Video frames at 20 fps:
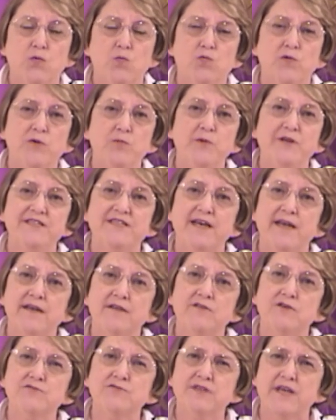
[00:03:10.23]
When we
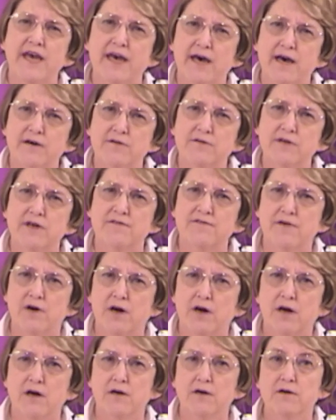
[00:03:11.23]
take those out of
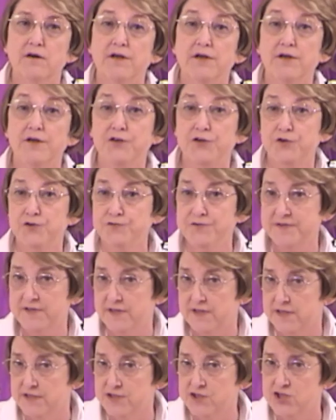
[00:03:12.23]
our
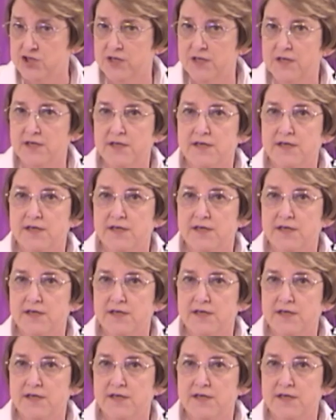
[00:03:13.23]
usage,